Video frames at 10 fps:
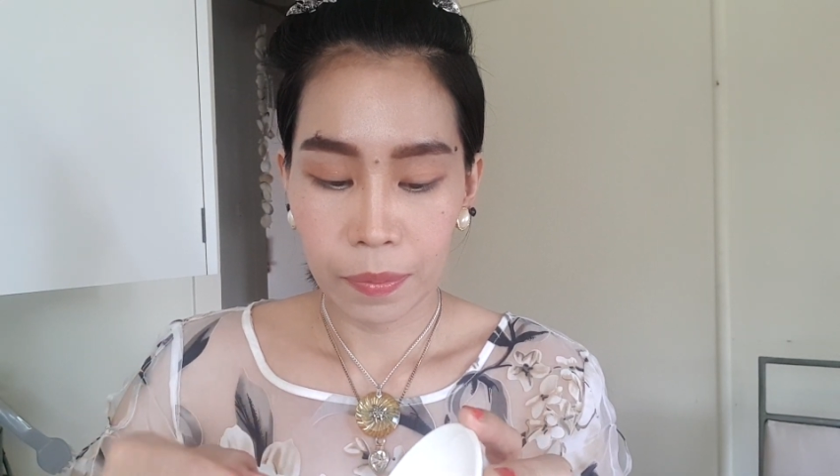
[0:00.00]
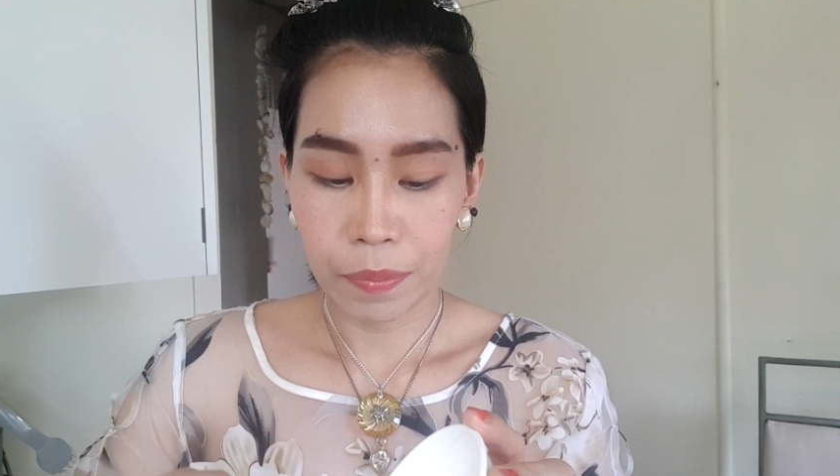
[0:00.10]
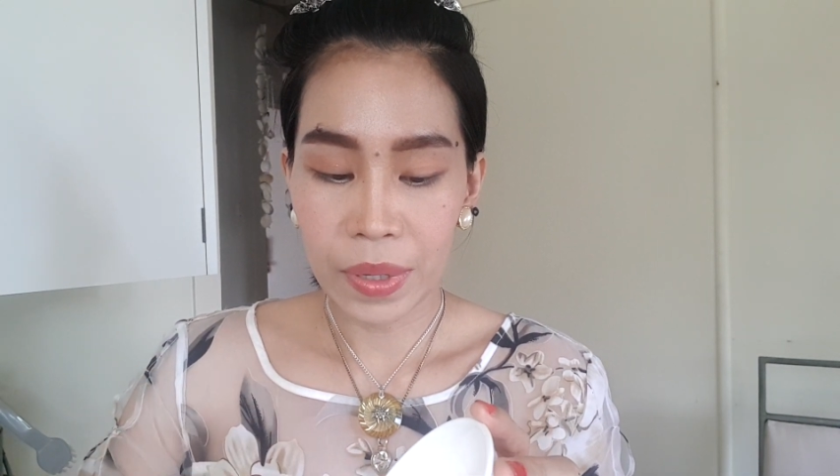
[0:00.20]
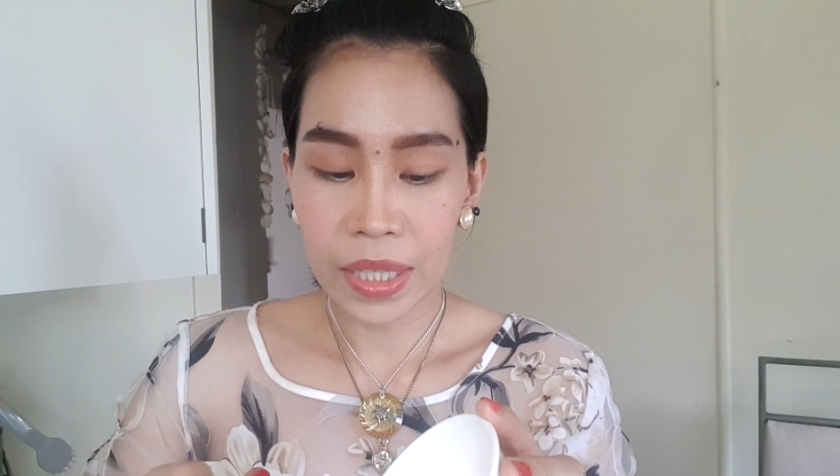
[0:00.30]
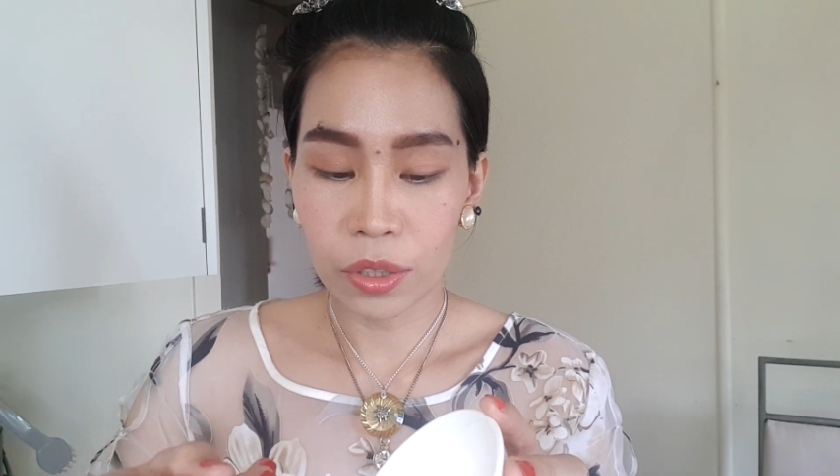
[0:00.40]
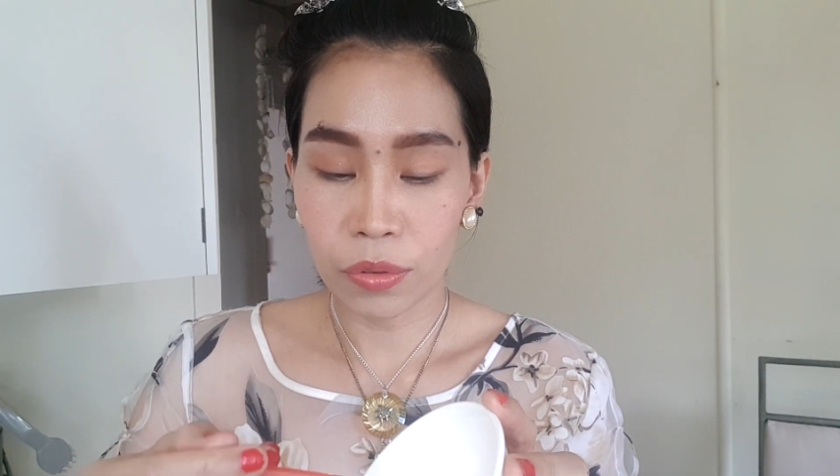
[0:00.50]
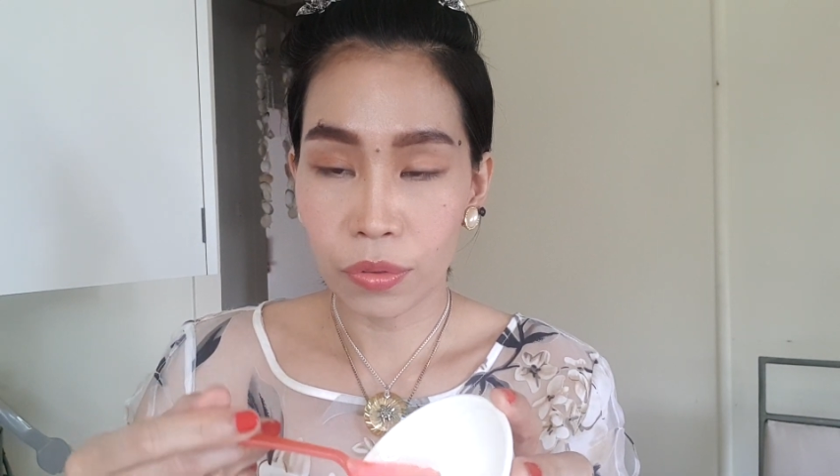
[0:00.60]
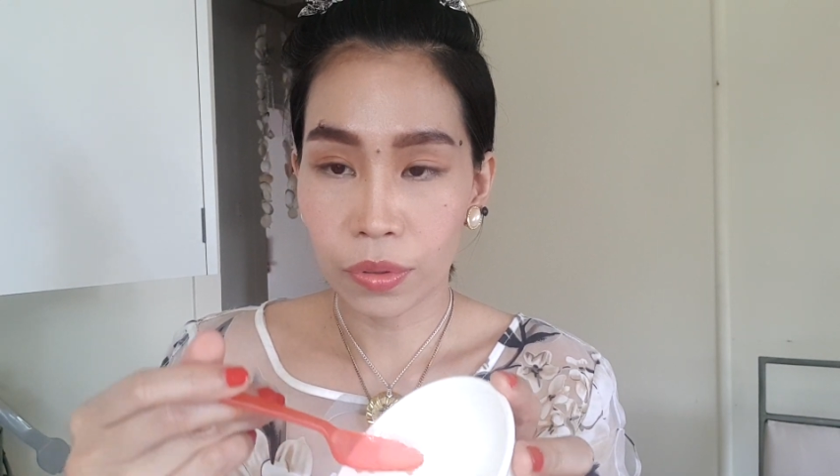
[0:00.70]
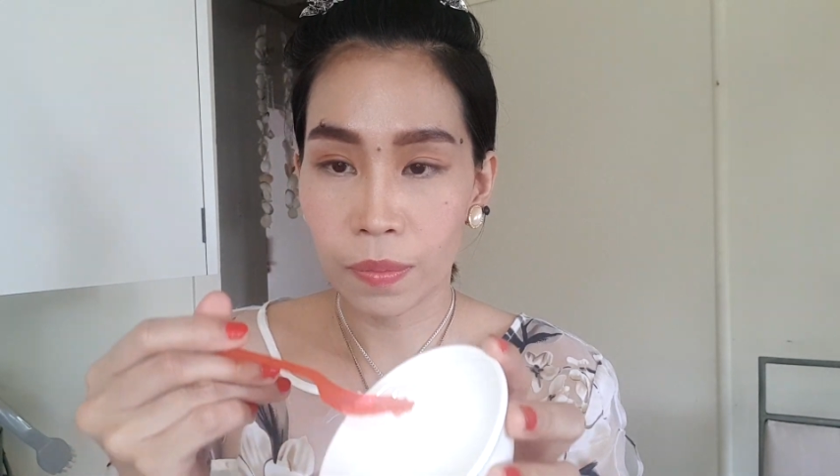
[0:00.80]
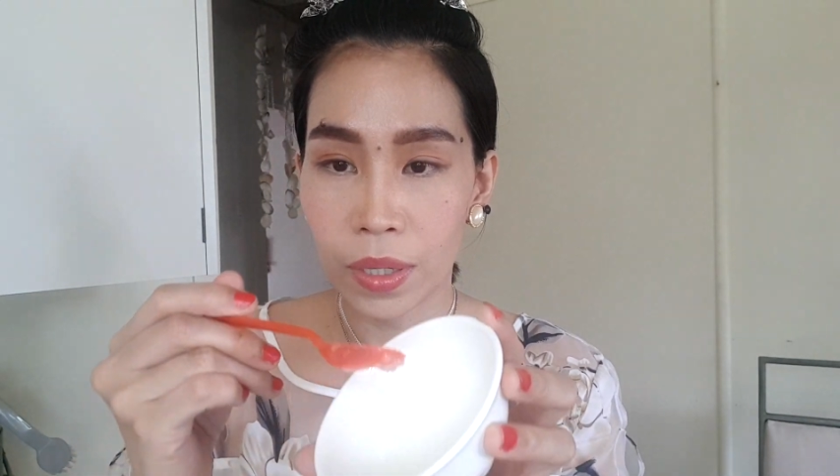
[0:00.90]

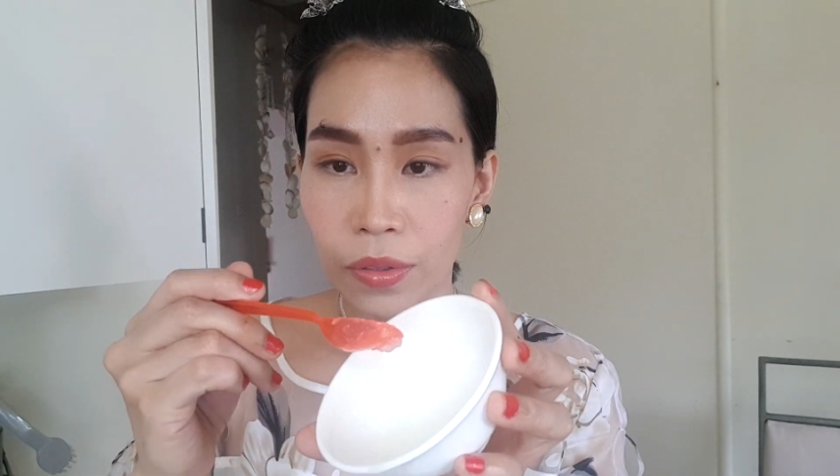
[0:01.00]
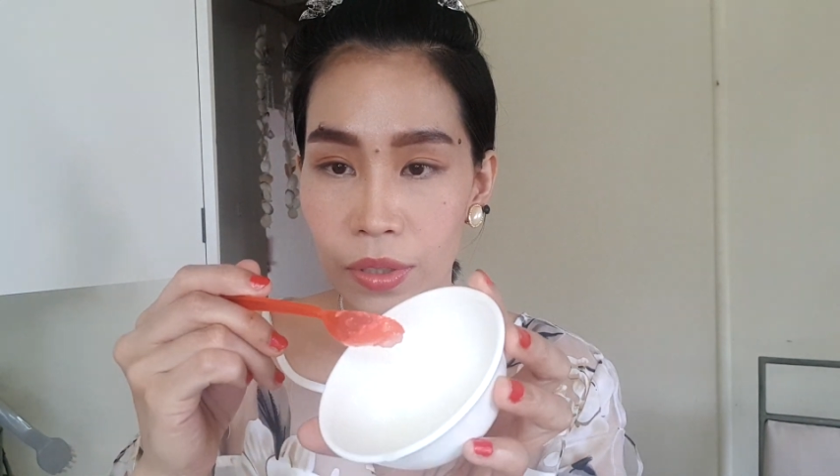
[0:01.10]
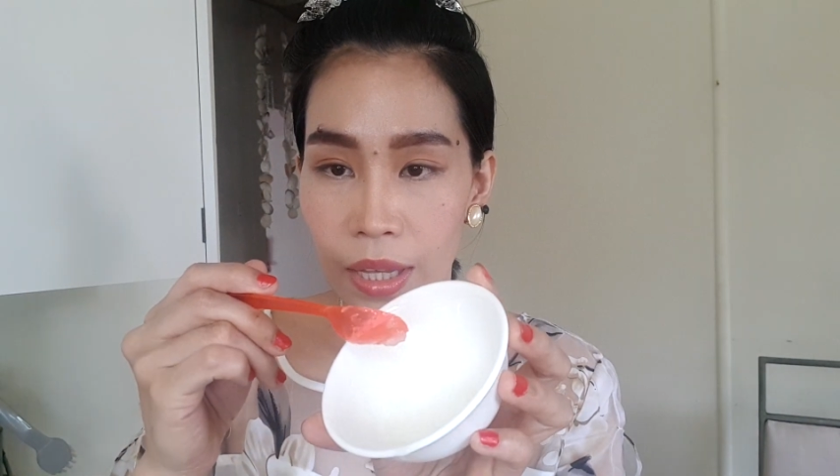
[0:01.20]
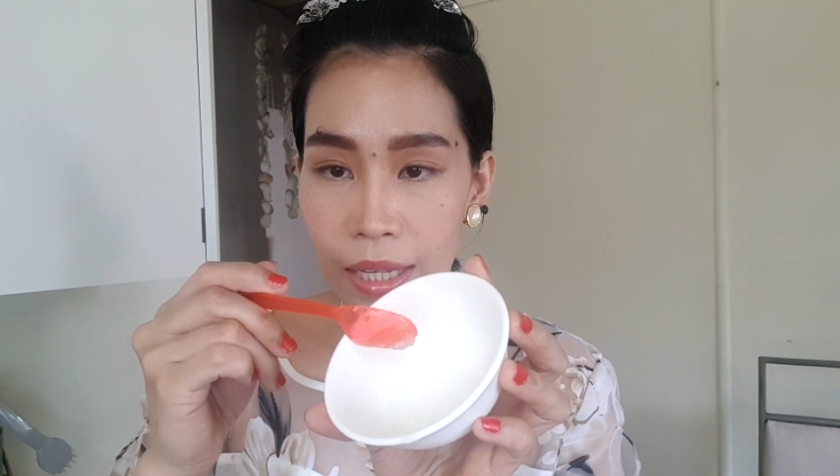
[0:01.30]
beetroot, because